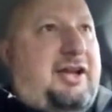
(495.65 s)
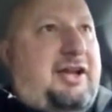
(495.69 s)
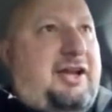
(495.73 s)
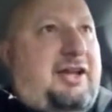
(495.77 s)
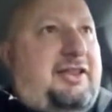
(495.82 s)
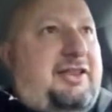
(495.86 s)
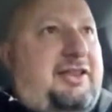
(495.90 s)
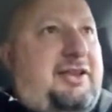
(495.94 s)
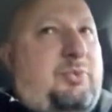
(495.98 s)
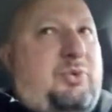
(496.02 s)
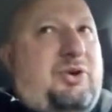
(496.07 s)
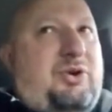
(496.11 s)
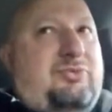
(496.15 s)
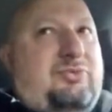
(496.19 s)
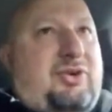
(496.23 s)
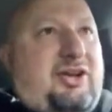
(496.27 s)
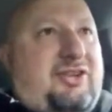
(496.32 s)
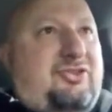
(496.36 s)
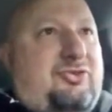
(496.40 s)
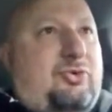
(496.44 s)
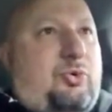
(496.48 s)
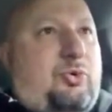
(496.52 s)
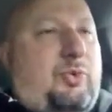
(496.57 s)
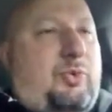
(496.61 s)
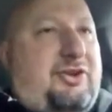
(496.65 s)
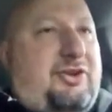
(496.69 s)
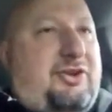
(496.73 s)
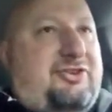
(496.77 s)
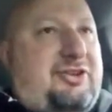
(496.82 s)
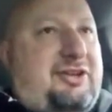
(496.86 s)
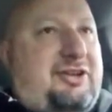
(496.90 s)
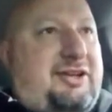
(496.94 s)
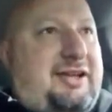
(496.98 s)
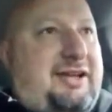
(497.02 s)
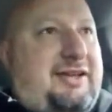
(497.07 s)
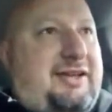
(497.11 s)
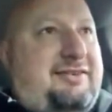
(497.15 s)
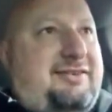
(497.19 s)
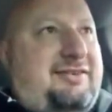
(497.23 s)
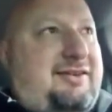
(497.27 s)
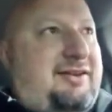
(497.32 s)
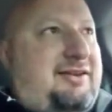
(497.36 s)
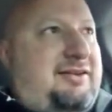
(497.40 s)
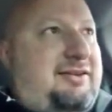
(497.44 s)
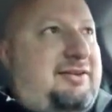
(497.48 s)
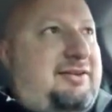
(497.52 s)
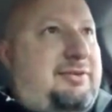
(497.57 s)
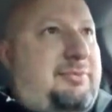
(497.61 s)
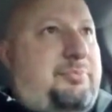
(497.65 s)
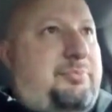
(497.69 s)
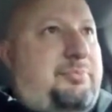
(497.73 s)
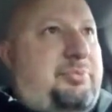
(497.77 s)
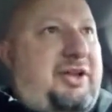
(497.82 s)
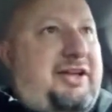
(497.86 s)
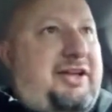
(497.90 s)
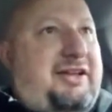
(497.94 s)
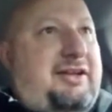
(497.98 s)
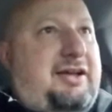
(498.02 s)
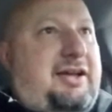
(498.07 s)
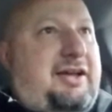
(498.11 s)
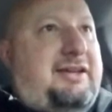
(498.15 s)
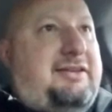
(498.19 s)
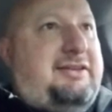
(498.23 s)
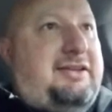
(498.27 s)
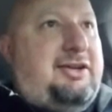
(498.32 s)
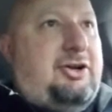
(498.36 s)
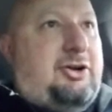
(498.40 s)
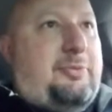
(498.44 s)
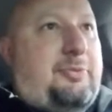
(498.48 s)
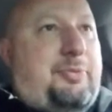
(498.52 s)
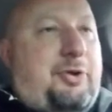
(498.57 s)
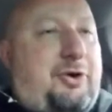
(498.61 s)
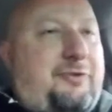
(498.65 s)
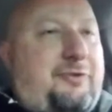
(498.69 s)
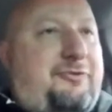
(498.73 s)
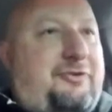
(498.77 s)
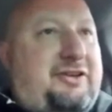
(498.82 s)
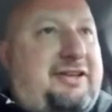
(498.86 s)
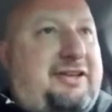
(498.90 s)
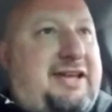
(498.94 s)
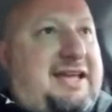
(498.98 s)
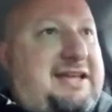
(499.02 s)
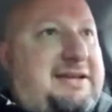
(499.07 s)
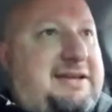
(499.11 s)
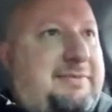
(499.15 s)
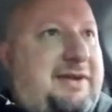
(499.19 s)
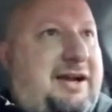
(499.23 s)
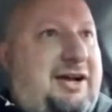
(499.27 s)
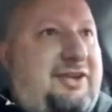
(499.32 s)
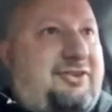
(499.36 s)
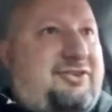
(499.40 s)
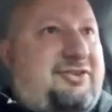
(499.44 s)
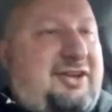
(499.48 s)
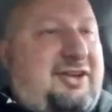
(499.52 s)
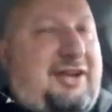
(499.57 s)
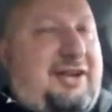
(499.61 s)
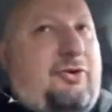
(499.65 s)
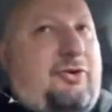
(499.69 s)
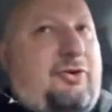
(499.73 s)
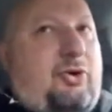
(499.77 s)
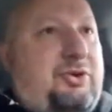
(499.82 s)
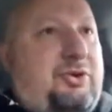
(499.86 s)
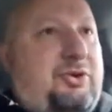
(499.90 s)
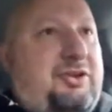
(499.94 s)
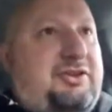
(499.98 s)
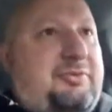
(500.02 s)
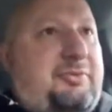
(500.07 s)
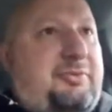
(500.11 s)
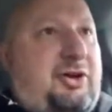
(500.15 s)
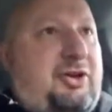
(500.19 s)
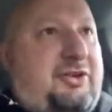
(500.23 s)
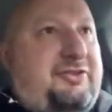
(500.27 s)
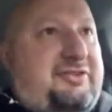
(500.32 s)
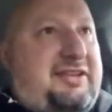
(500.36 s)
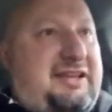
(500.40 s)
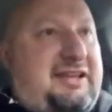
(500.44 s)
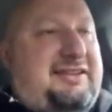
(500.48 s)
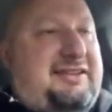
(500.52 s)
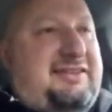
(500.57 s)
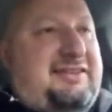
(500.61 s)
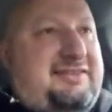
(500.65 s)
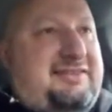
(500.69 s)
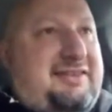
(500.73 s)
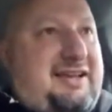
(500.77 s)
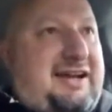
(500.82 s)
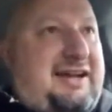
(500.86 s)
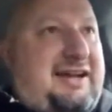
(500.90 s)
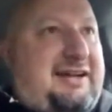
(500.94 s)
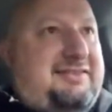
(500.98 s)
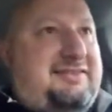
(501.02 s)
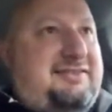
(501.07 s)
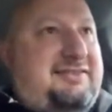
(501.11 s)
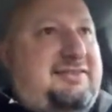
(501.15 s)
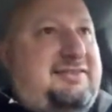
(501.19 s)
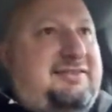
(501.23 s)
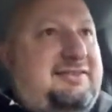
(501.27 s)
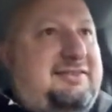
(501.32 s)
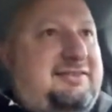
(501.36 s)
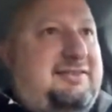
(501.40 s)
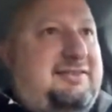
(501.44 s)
And then when Russell Wilson has played a near perfect game outside of holding the ball and taking sacks,